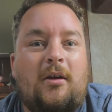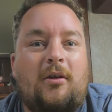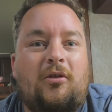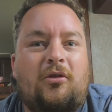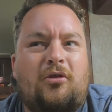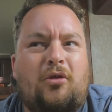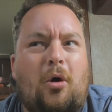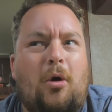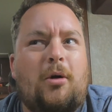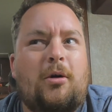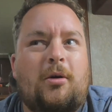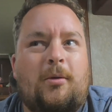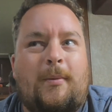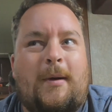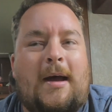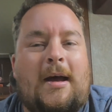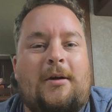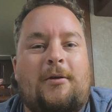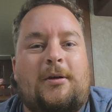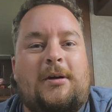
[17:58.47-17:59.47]
starter
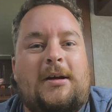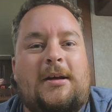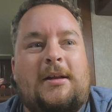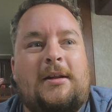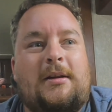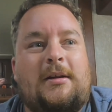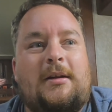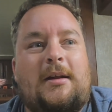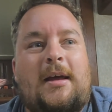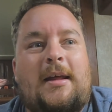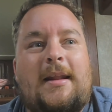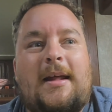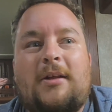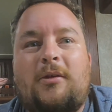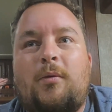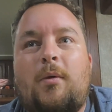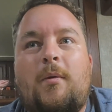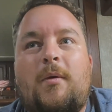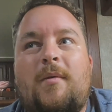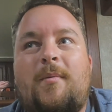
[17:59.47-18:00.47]
battery in, and
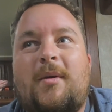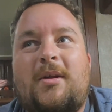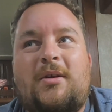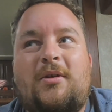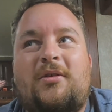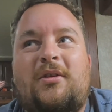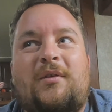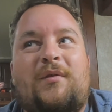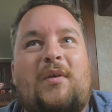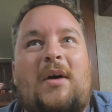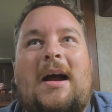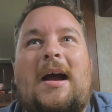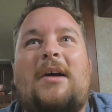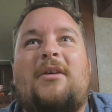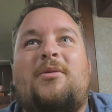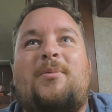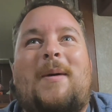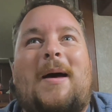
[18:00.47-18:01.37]
that's what we've been using for house